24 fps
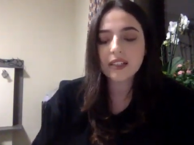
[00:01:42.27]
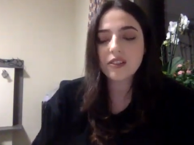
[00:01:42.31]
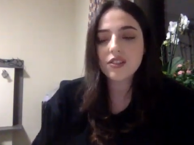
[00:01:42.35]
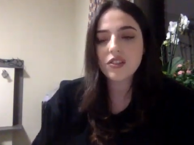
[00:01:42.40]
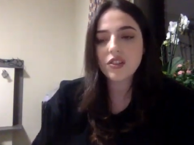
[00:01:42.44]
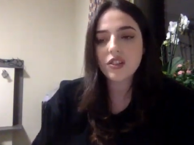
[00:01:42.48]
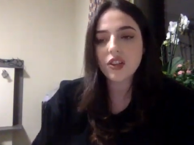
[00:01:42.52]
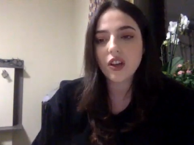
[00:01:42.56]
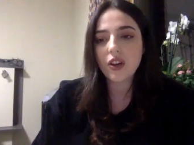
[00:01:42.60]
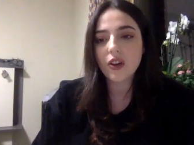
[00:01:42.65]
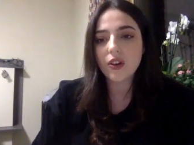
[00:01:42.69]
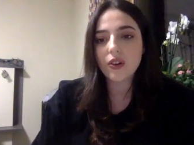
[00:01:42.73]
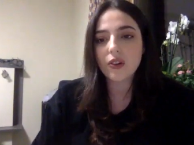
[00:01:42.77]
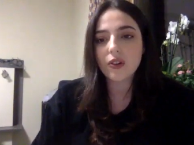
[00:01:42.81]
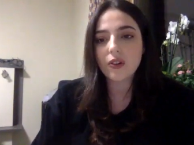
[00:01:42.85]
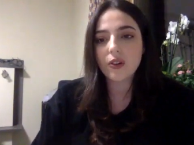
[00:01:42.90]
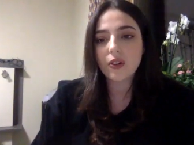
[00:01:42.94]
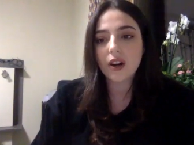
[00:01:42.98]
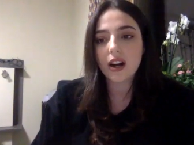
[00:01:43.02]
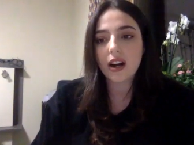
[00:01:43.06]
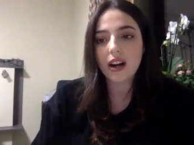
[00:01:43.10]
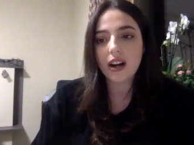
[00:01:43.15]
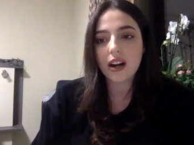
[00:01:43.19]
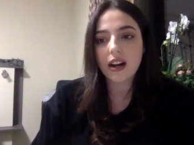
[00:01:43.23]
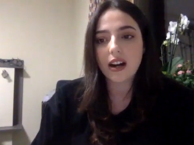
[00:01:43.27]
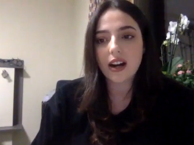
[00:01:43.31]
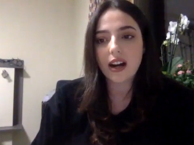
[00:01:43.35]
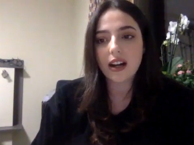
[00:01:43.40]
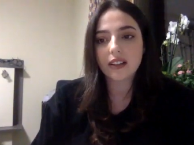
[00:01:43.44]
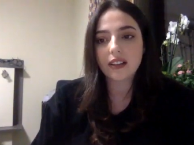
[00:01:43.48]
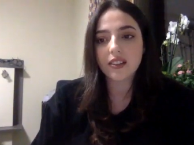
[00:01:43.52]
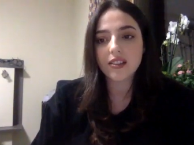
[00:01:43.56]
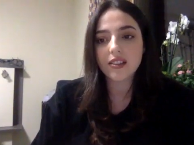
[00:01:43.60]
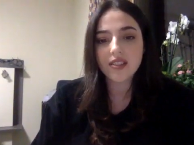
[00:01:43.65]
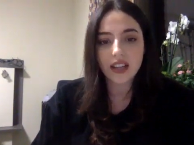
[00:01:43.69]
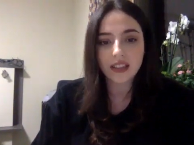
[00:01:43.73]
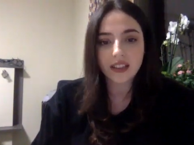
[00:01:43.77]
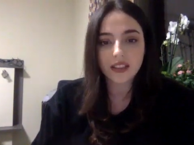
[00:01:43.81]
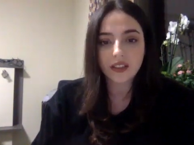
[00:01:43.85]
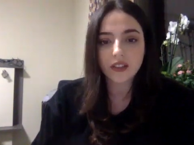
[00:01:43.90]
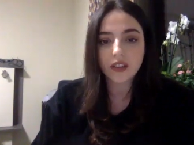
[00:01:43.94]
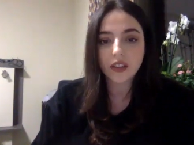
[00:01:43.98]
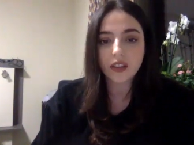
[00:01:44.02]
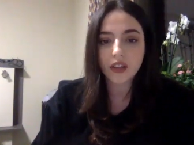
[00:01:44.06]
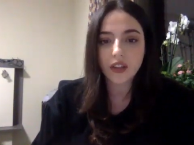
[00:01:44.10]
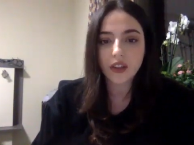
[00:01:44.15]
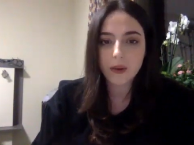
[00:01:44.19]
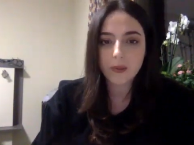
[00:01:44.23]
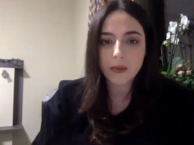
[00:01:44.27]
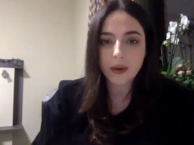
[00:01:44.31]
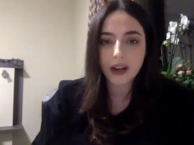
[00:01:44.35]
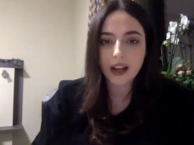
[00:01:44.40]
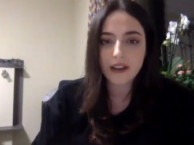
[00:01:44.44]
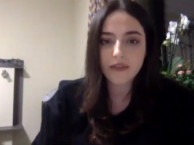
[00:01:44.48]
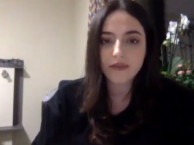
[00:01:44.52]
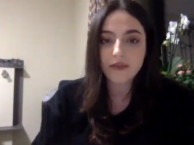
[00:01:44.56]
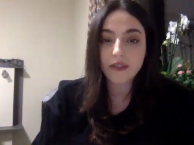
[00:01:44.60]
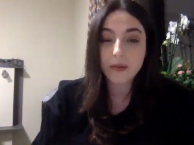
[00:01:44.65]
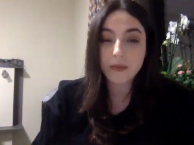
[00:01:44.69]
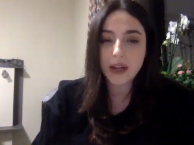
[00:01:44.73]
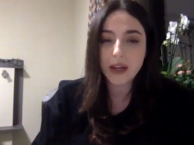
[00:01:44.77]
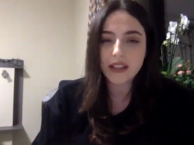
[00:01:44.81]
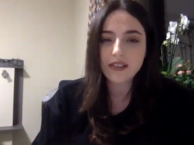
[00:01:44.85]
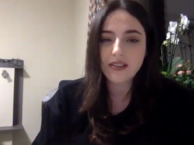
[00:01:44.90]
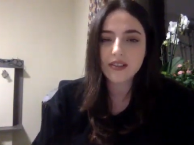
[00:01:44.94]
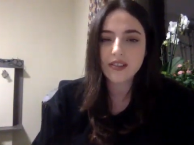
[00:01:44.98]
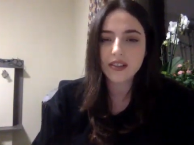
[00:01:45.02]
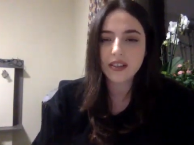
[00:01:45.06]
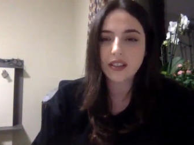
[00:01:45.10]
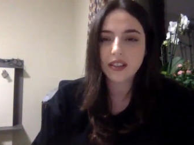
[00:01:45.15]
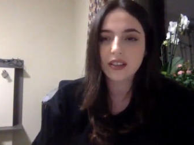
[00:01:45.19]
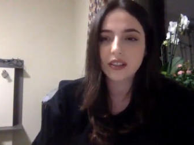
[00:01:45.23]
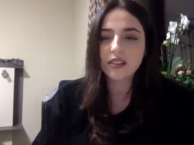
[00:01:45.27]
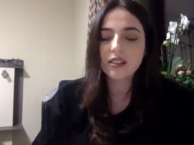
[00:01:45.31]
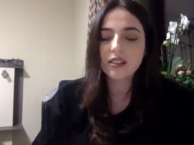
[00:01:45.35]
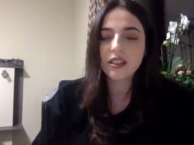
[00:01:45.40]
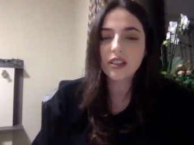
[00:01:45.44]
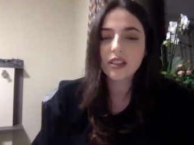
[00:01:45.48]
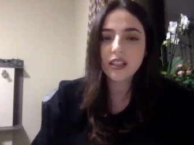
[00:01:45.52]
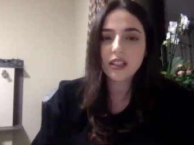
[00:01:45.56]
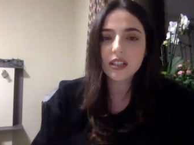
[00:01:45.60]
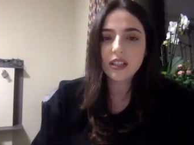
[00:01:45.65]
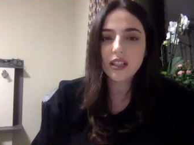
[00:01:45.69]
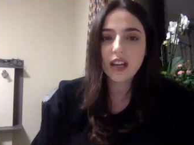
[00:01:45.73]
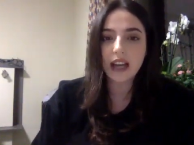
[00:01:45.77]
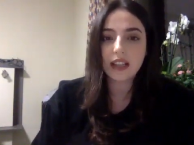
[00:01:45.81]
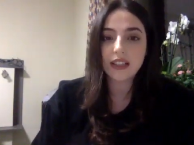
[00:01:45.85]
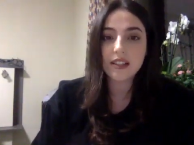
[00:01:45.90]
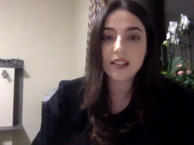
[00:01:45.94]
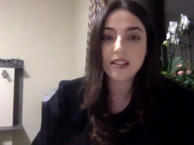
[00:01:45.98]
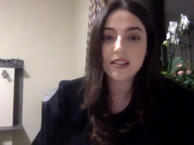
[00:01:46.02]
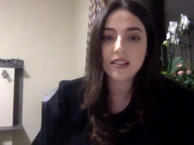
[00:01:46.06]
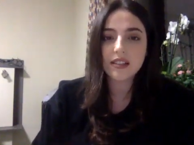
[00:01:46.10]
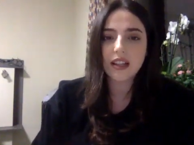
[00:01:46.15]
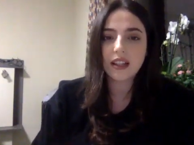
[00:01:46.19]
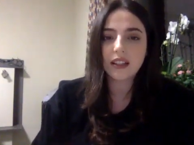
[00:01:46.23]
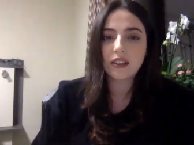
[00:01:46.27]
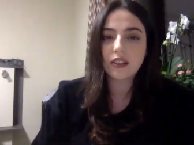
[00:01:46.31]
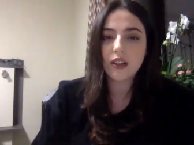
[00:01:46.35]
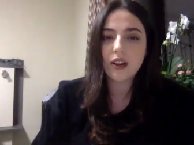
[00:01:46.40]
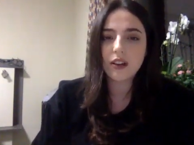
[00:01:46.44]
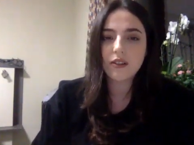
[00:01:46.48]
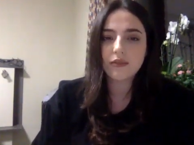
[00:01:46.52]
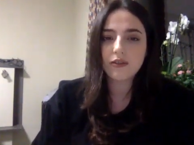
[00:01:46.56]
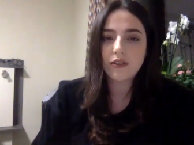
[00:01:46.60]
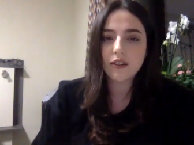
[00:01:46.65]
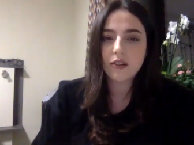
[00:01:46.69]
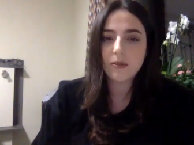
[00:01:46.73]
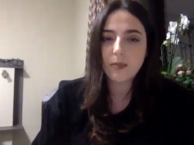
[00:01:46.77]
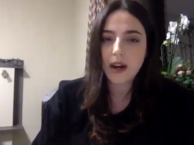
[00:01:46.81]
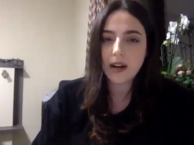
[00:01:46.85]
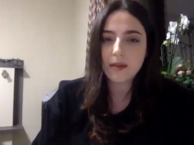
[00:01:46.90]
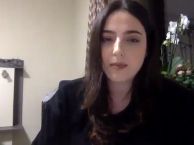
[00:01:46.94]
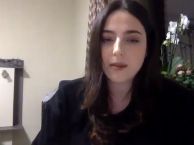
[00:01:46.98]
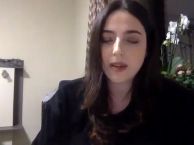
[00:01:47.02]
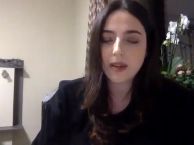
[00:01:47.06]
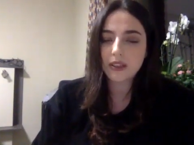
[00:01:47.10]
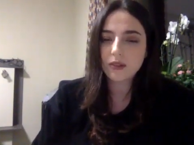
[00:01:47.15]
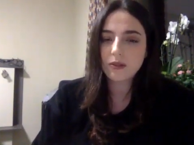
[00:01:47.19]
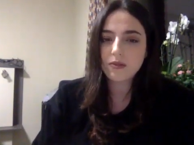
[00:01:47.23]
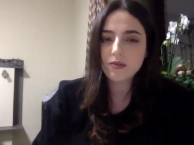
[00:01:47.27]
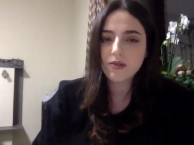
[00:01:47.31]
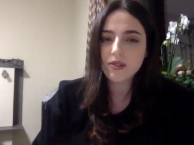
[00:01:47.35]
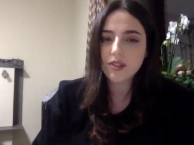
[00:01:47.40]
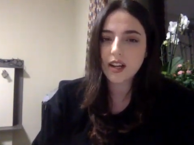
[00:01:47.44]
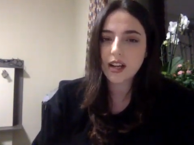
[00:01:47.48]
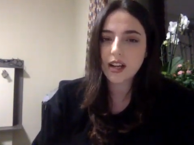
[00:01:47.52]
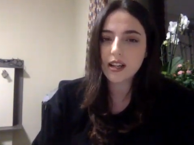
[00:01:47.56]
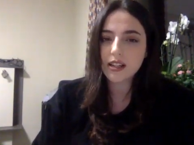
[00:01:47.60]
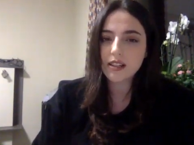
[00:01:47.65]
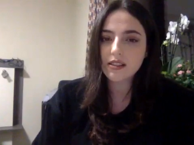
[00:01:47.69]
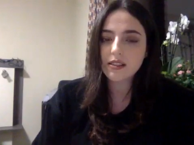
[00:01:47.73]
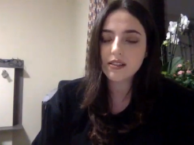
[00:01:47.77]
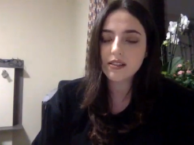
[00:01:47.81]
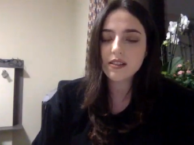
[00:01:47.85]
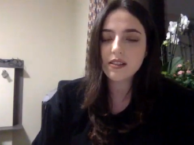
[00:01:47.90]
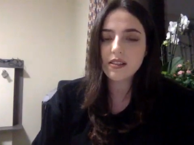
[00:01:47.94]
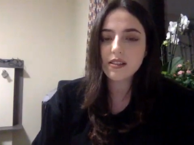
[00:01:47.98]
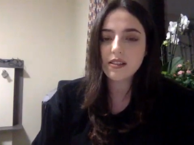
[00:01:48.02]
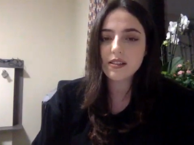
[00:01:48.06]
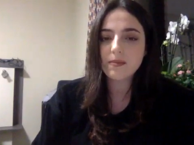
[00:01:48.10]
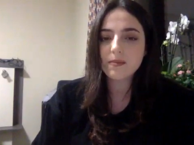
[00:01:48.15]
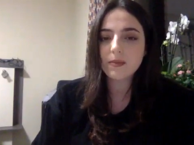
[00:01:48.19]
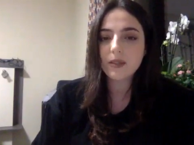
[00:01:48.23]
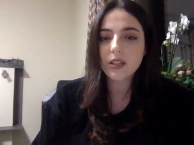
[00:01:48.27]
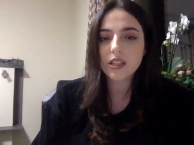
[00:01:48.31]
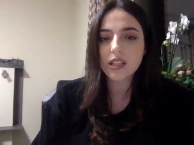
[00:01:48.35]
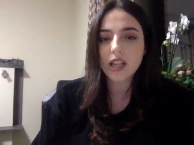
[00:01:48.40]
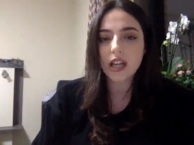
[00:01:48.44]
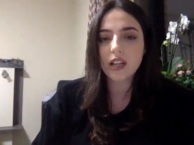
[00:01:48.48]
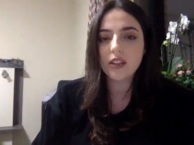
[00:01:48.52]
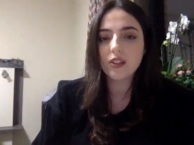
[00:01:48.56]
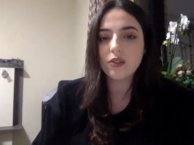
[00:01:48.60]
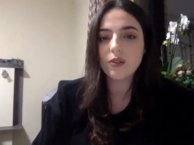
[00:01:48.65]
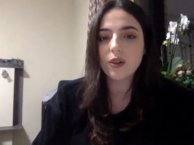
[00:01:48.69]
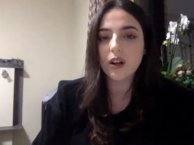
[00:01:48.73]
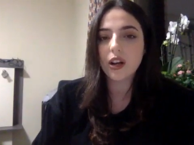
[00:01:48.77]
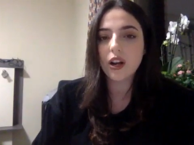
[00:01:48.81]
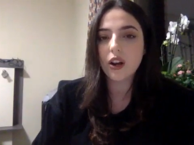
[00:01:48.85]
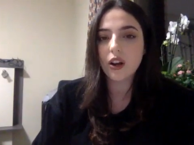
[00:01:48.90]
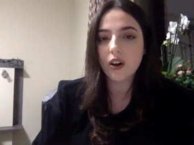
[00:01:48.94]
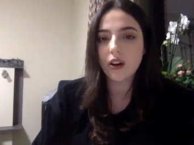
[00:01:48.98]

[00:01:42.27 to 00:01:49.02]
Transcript: So I decided to not apply for medicine and instead go for biomedical science because I knew a mm-hmm.